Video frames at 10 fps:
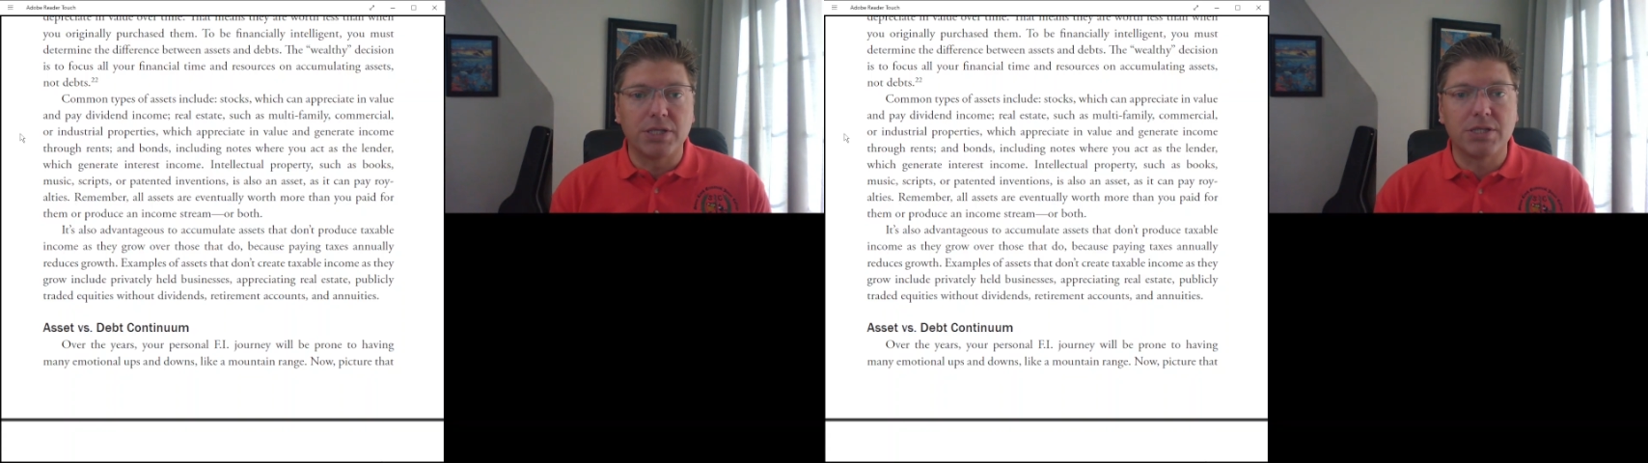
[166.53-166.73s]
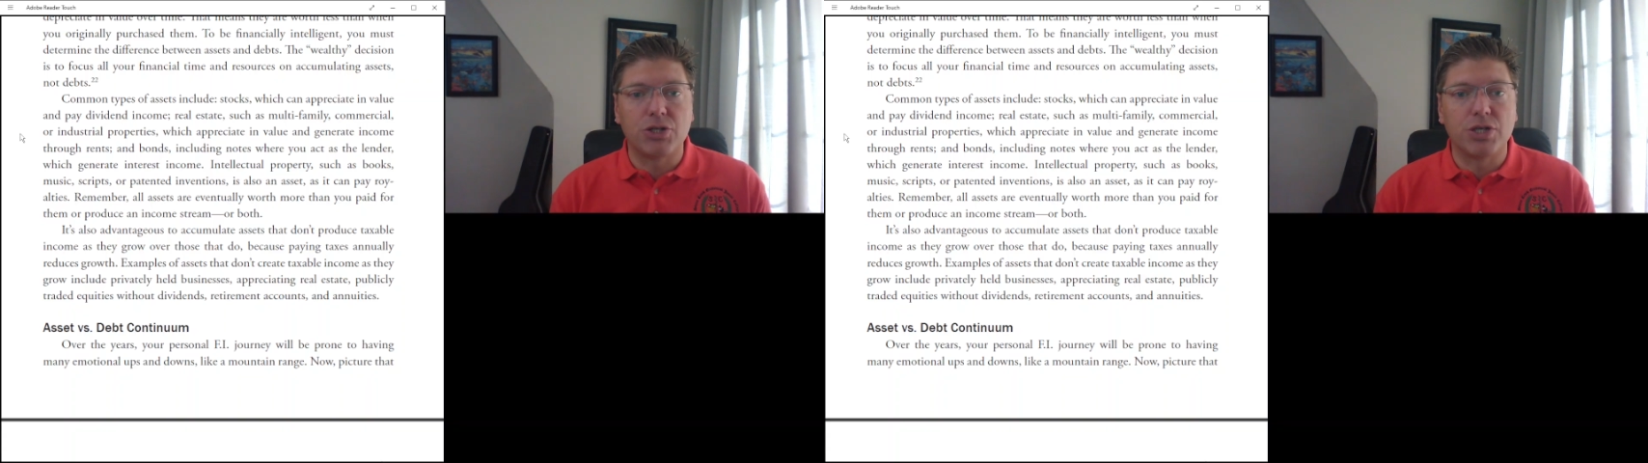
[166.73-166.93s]

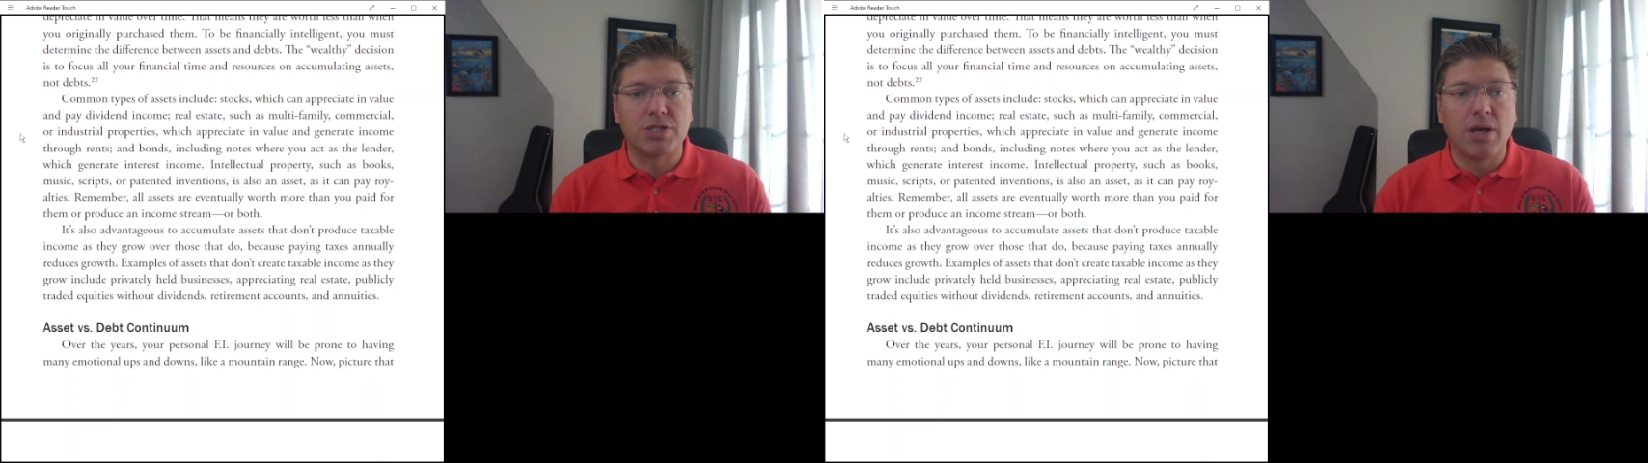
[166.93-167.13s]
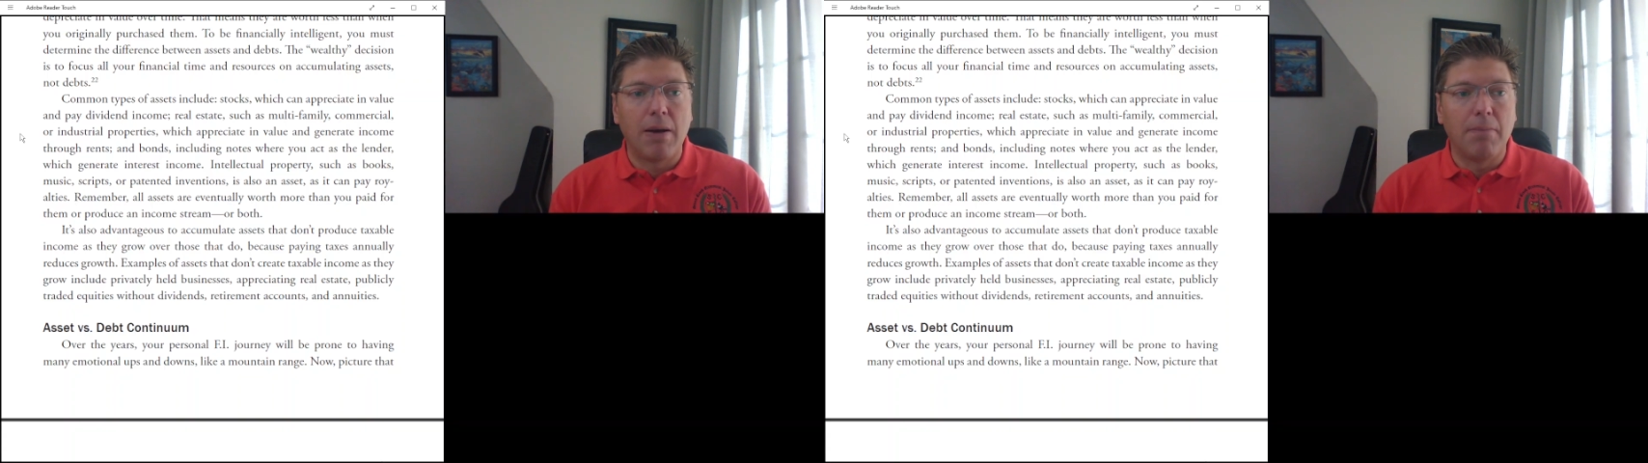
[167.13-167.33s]
such
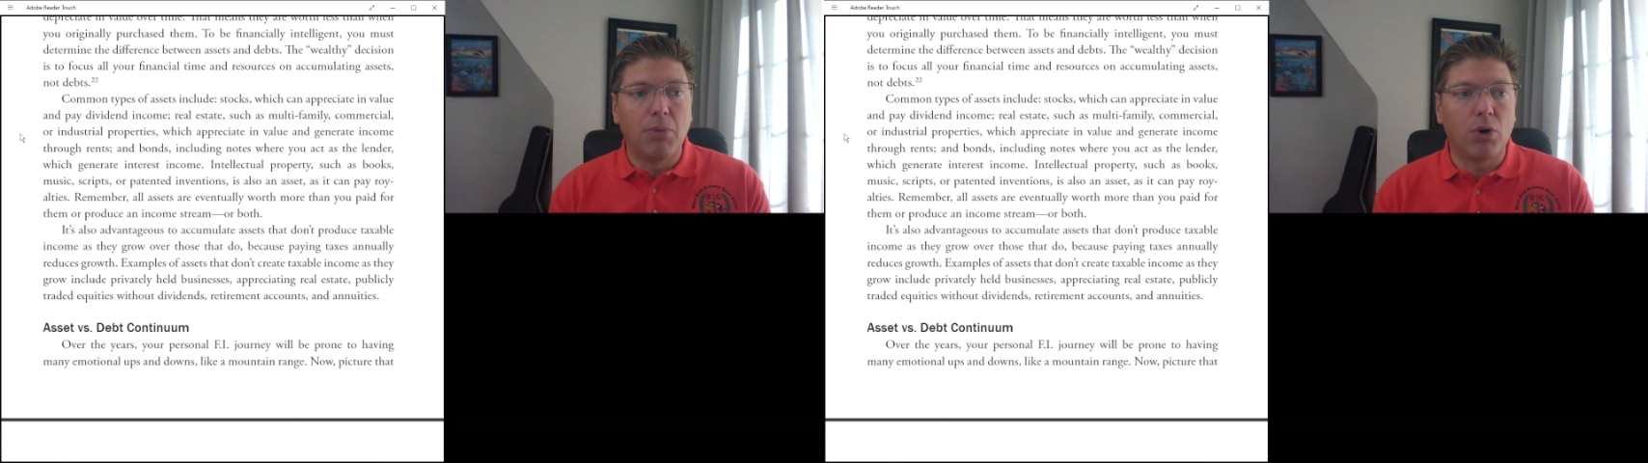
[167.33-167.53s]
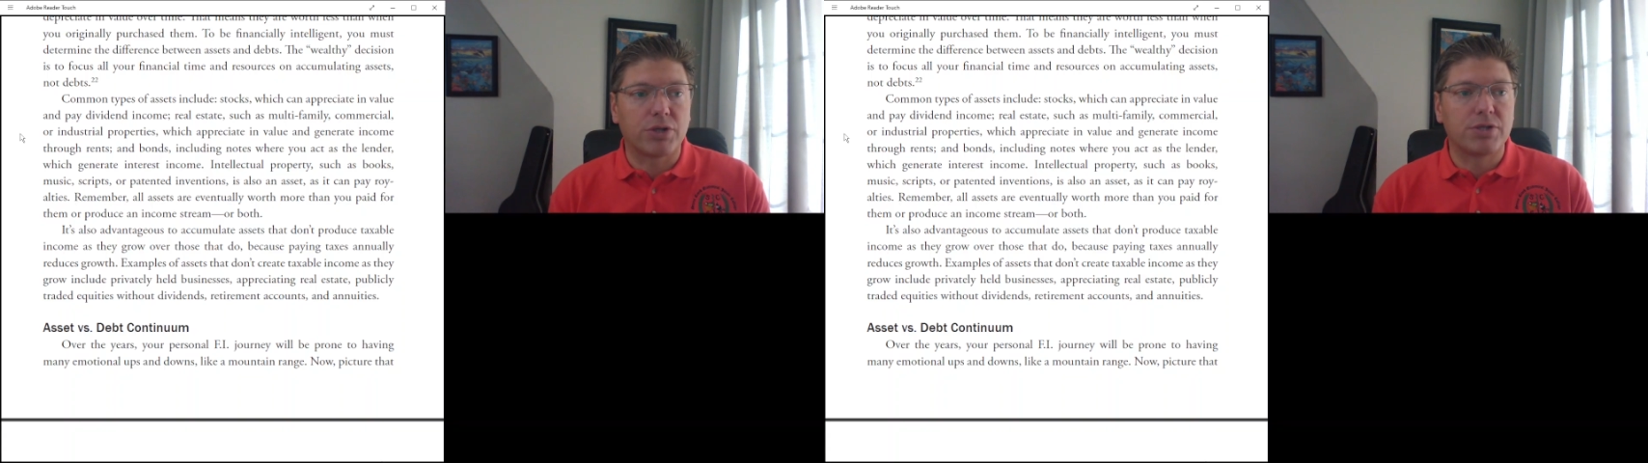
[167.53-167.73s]
as
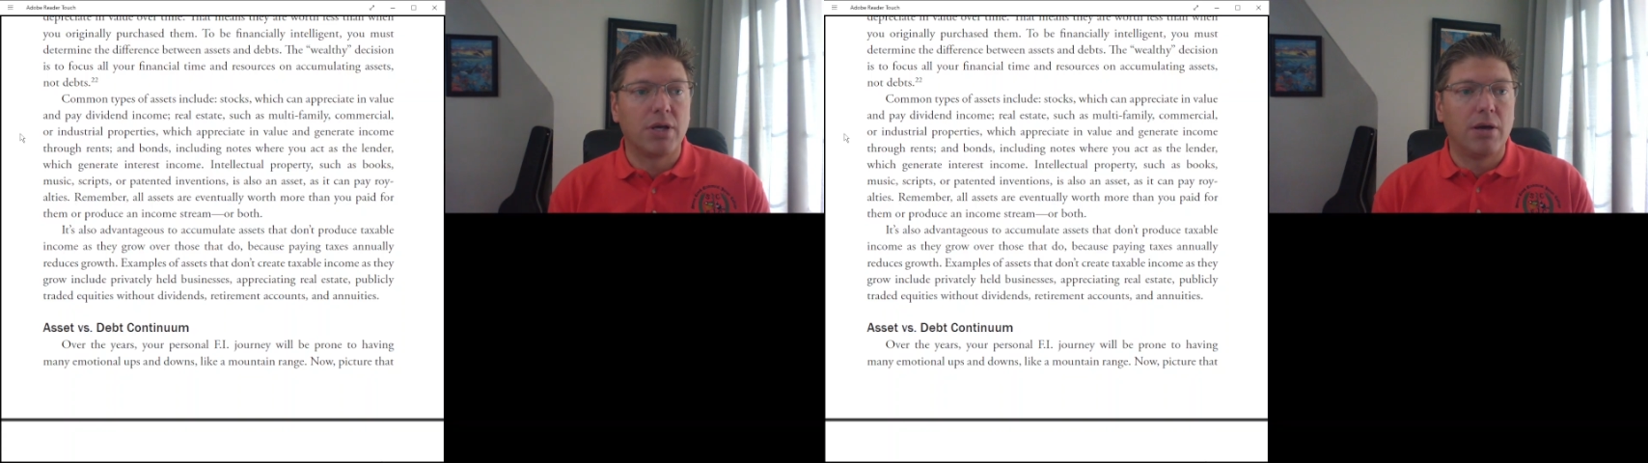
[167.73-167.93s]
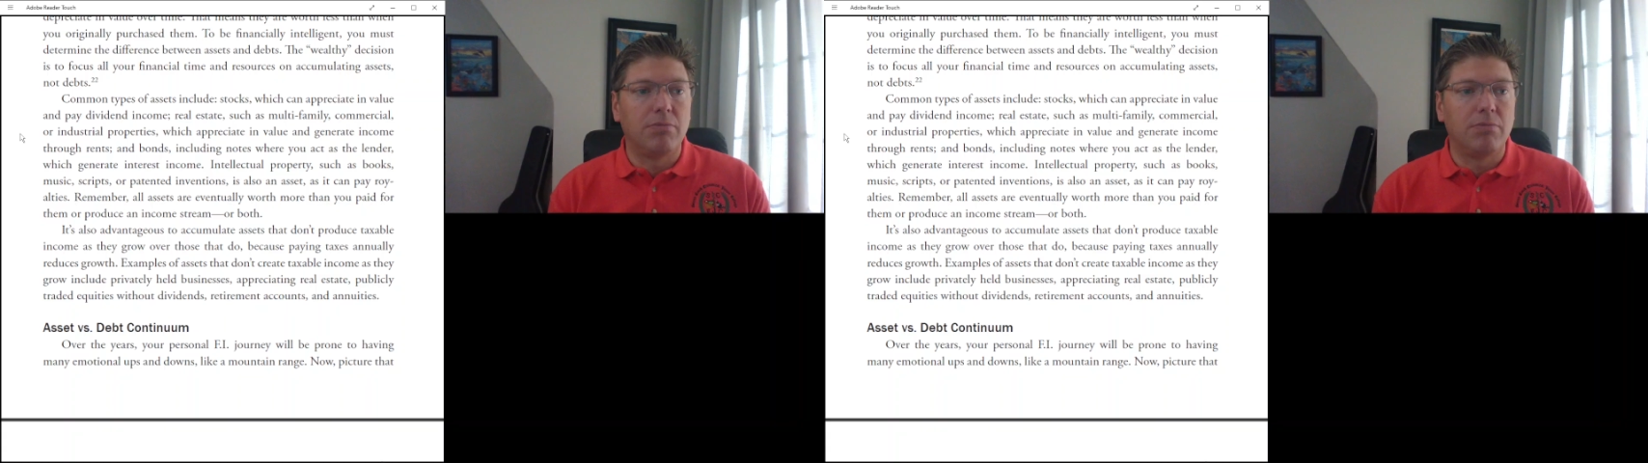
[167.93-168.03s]
books,